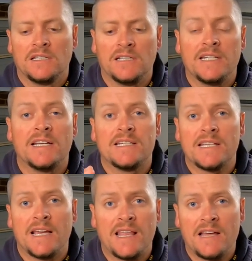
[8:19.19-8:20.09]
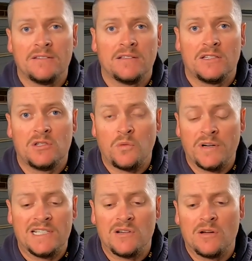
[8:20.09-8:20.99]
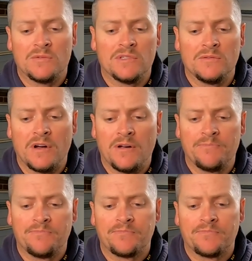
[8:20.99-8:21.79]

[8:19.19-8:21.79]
I dare to say that 20 times in a row.